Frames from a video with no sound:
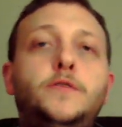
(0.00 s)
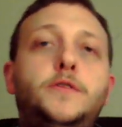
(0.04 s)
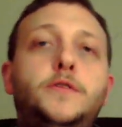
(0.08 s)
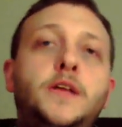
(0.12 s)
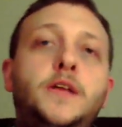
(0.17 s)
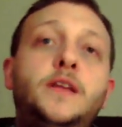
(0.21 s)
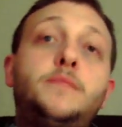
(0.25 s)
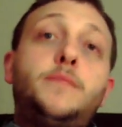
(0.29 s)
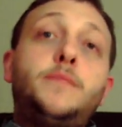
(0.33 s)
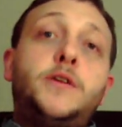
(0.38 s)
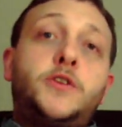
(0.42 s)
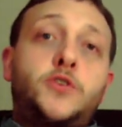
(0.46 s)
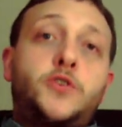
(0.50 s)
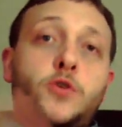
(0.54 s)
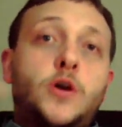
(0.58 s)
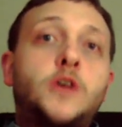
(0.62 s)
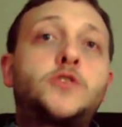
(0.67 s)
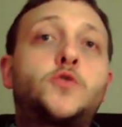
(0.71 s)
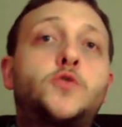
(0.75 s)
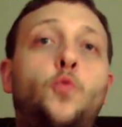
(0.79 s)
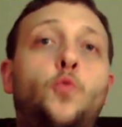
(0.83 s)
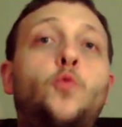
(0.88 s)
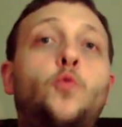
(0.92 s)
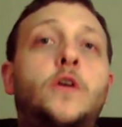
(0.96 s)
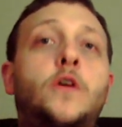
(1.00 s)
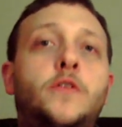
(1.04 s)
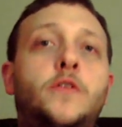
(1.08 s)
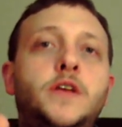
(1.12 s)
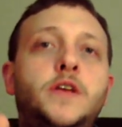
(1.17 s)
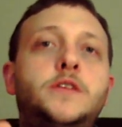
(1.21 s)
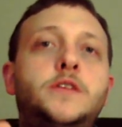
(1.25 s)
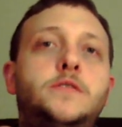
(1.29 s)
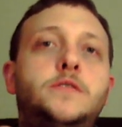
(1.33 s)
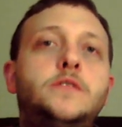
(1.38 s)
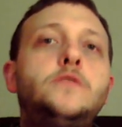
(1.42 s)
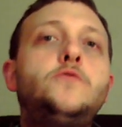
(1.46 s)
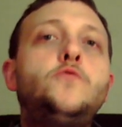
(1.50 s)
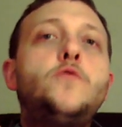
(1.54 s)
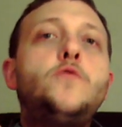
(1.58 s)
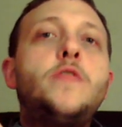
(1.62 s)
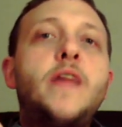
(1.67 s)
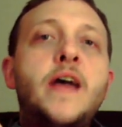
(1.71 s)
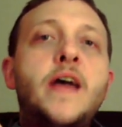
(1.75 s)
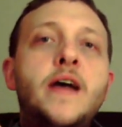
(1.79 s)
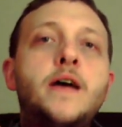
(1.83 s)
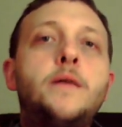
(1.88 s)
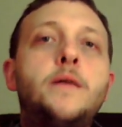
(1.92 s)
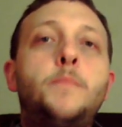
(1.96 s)
you need to be trustworthy to
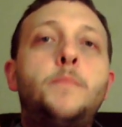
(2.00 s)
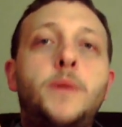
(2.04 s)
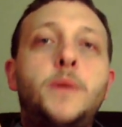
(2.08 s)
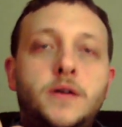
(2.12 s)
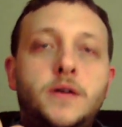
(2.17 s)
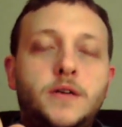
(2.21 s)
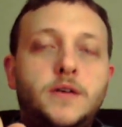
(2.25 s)
them.